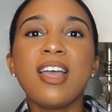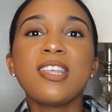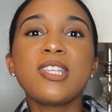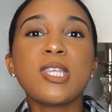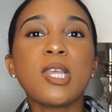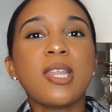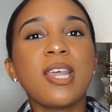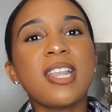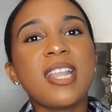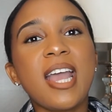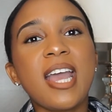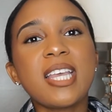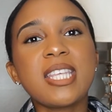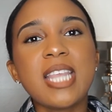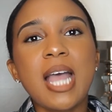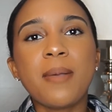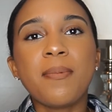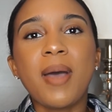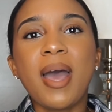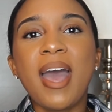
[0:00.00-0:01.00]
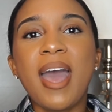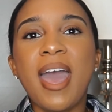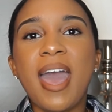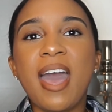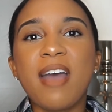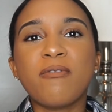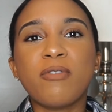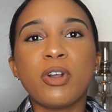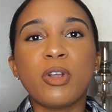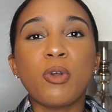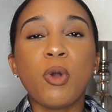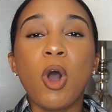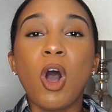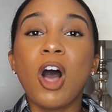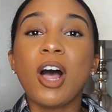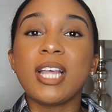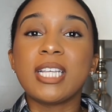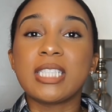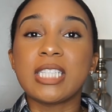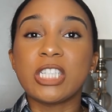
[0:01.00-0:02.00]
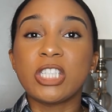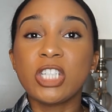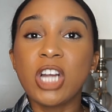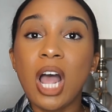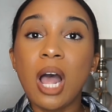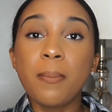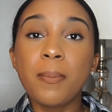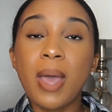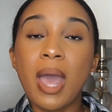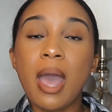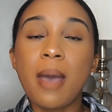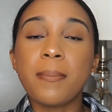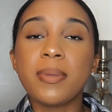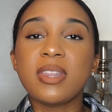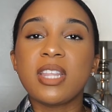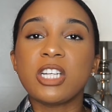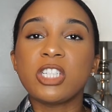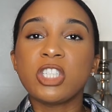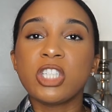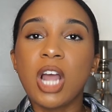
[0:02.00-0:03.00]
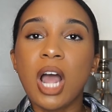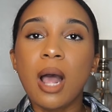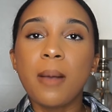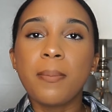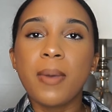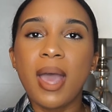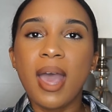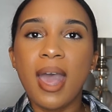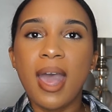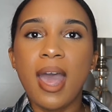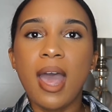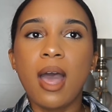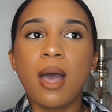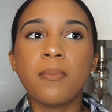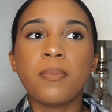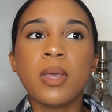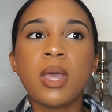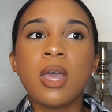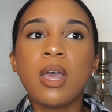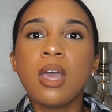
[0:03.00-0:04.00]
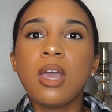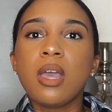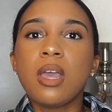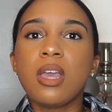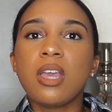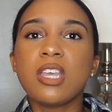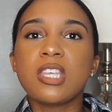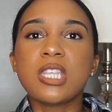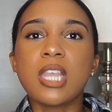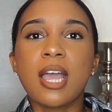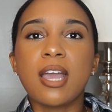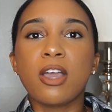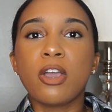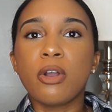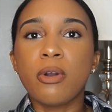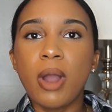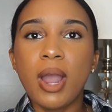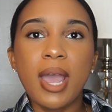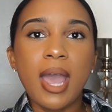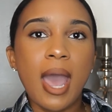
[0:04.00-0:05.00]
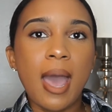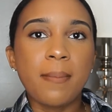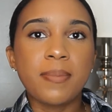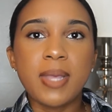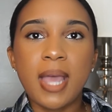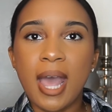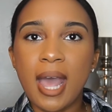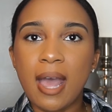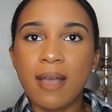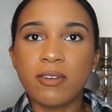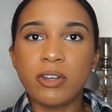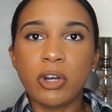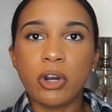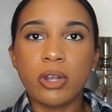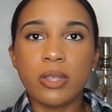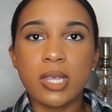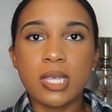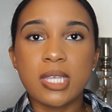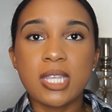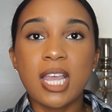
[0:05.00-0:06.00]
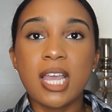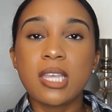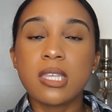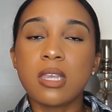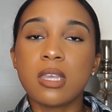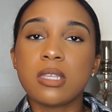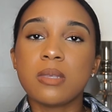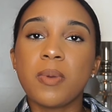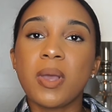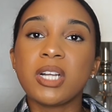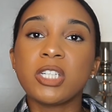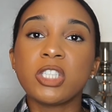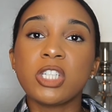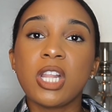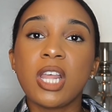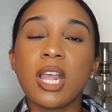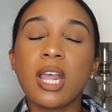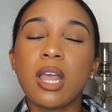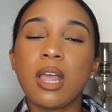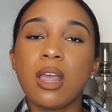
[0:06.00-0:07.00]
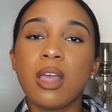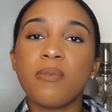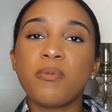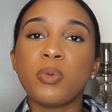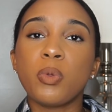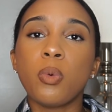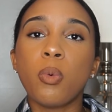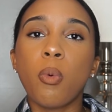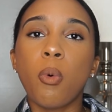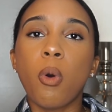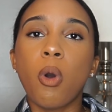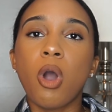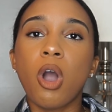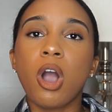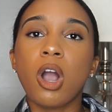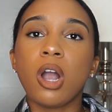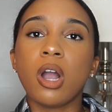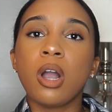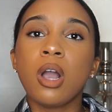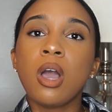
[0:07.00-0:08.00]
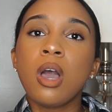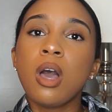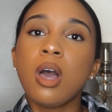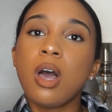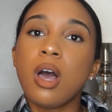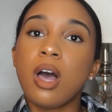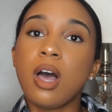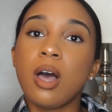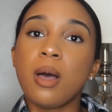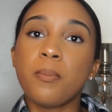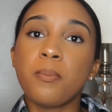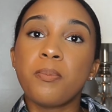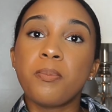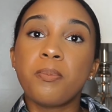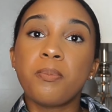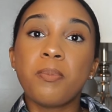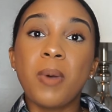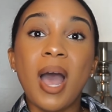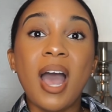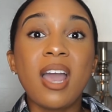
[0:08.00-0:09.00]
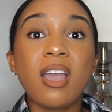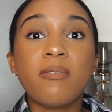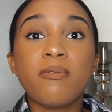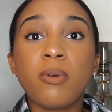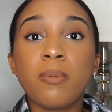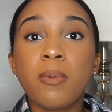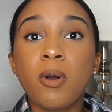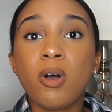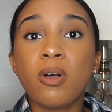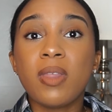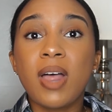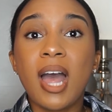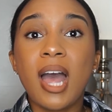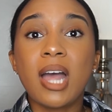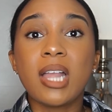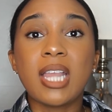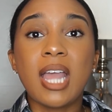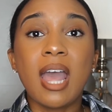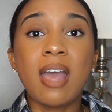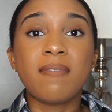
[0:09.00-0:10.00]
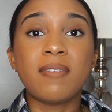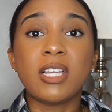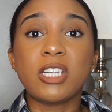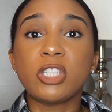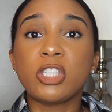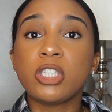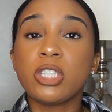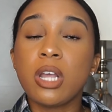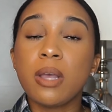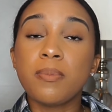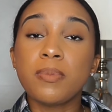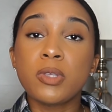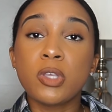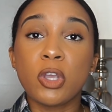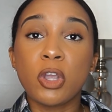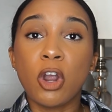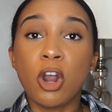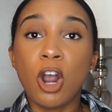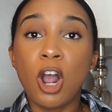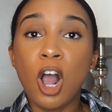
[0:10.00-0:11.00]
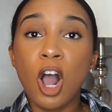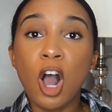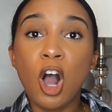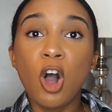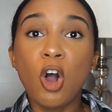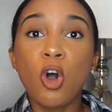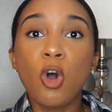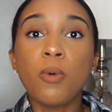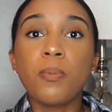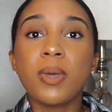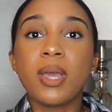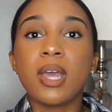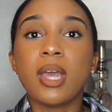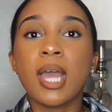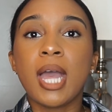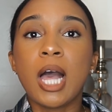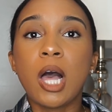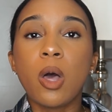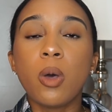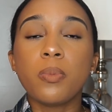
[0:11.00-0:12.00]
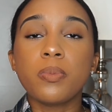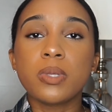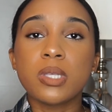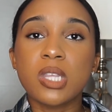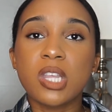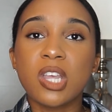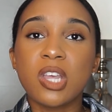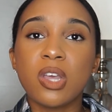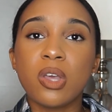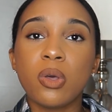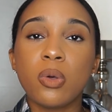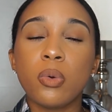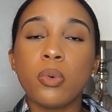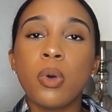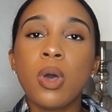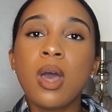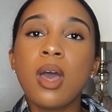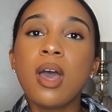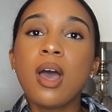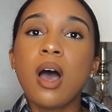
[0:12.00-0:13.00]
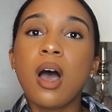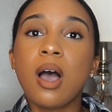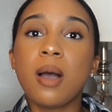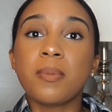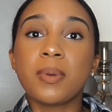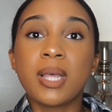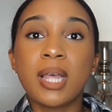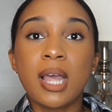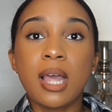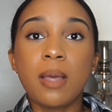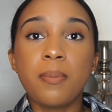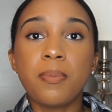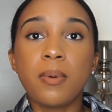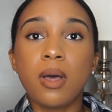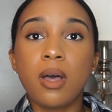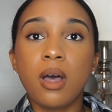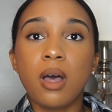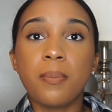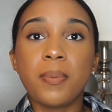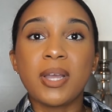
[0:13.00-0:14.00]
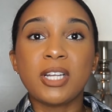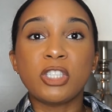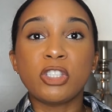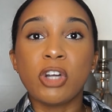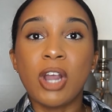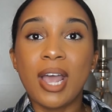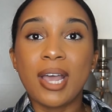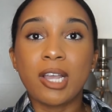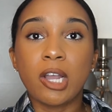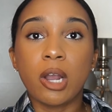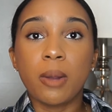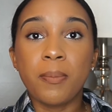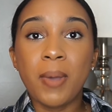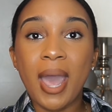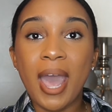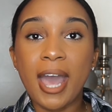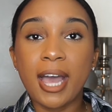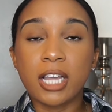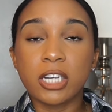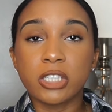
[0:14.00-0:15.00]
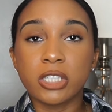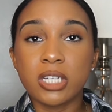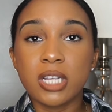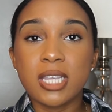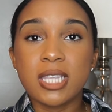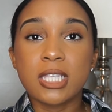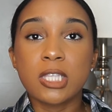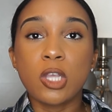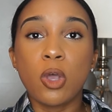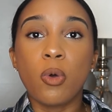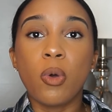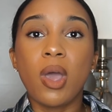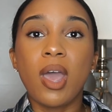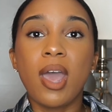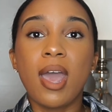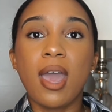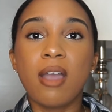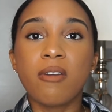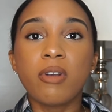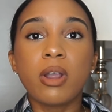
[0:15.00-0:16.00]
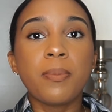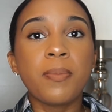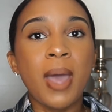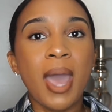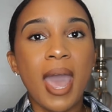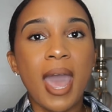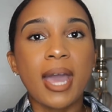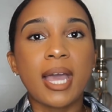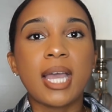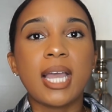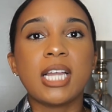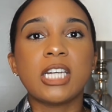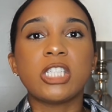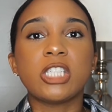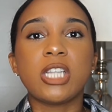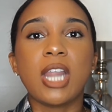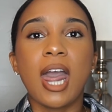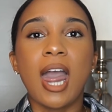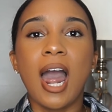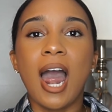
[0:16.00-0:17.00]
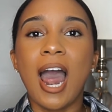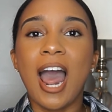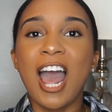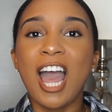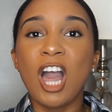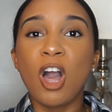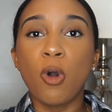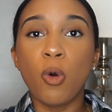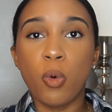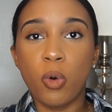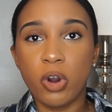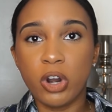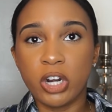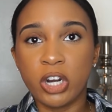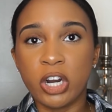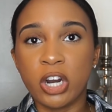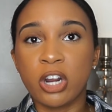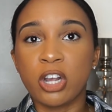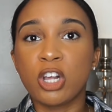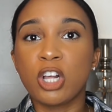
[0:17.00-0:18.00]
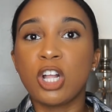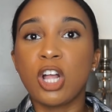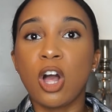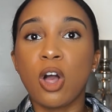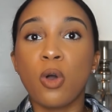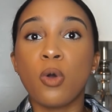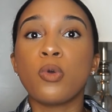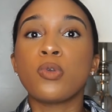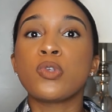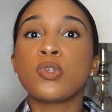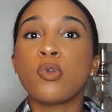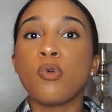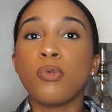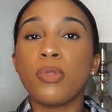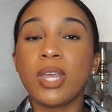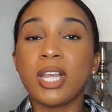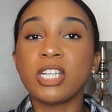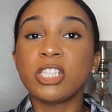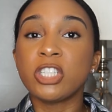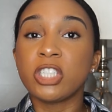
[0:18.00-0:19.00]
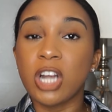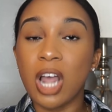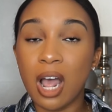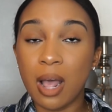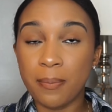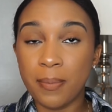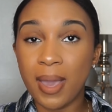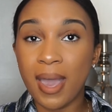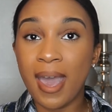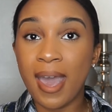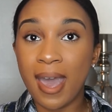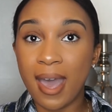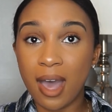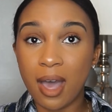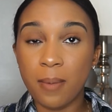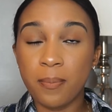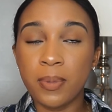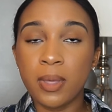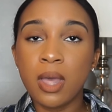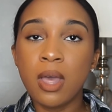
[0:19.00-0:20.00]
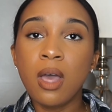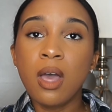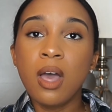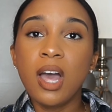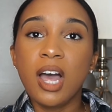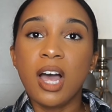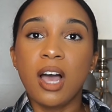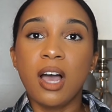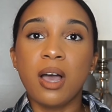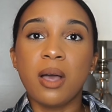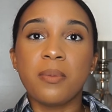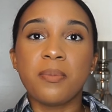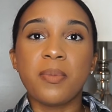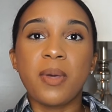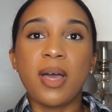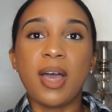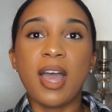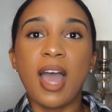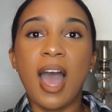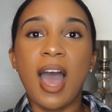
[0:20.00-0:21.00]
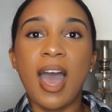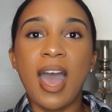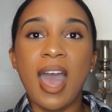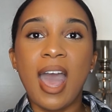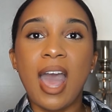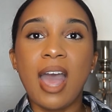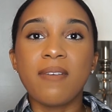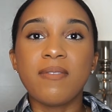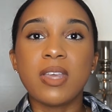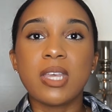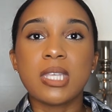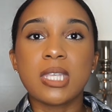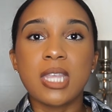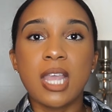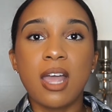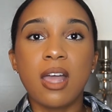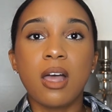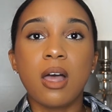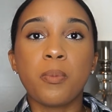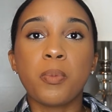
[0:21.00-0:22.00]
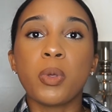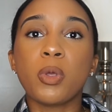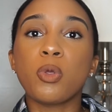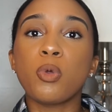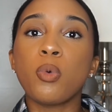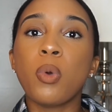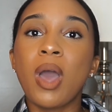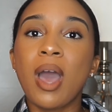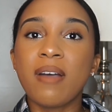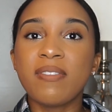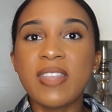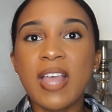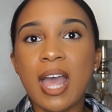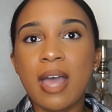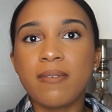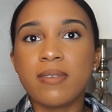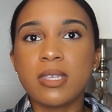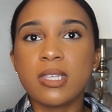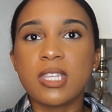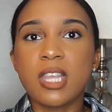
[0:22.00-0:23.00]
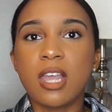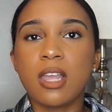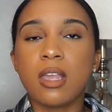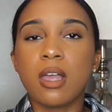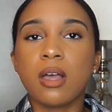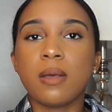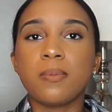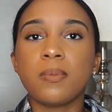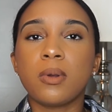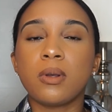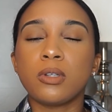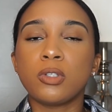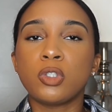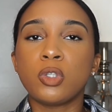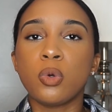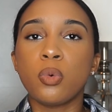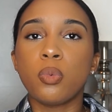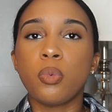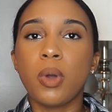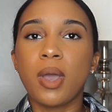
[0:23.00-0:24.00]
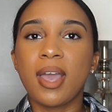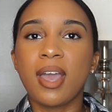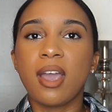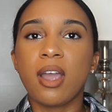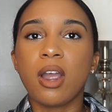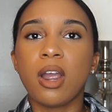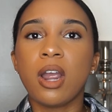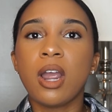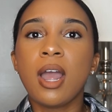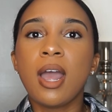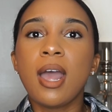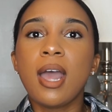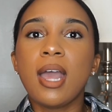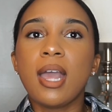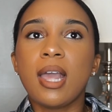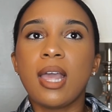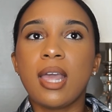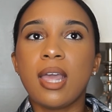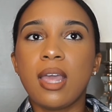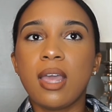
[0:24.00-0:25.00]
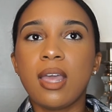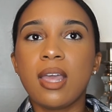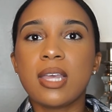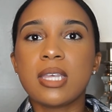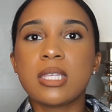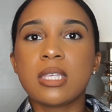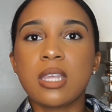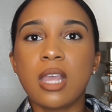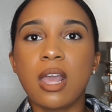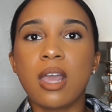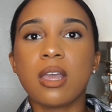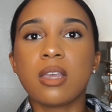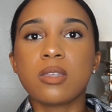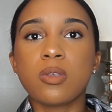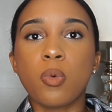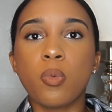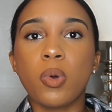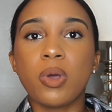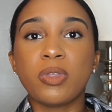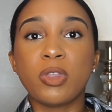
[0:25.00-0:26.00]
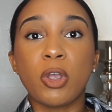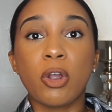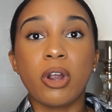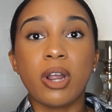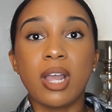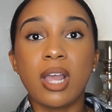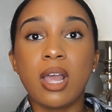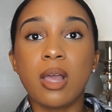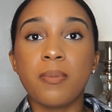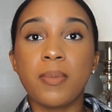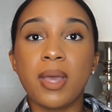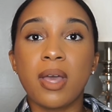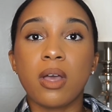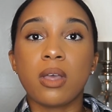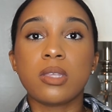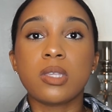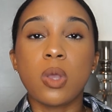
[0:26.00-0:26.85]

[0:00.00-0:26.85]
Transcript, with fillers: So the next app I have for you all is the Shop app and the Shop app is a great app to have during the season, especially if you are um, buying from online and having it shipped to your home, it helps you um, keep up and track your packages. So every package that I order goes to the shop app. Um, I have it set up and you have to have it set up to where it syncs with your email.